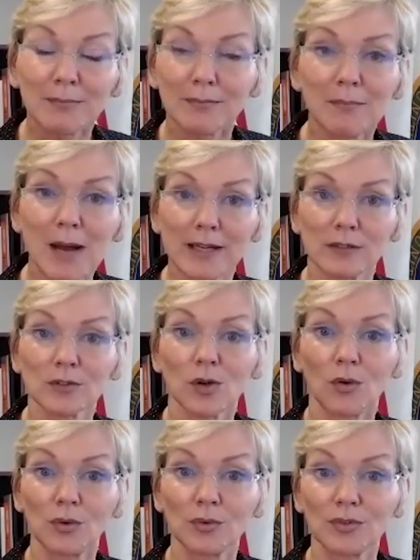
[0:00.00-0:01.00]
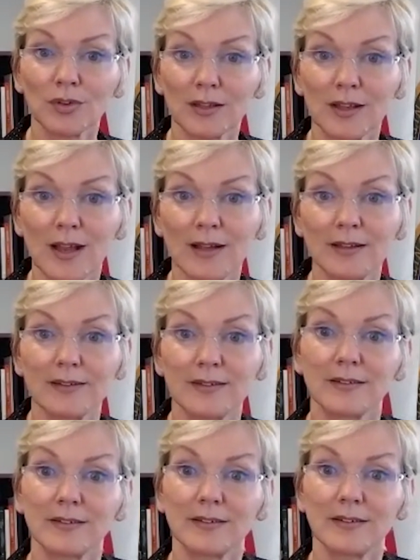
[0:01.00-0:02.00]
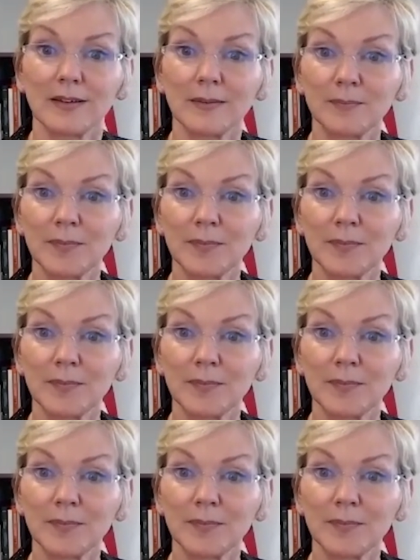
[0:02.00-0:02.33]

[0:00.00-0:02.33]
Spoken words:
model codes like the IECC.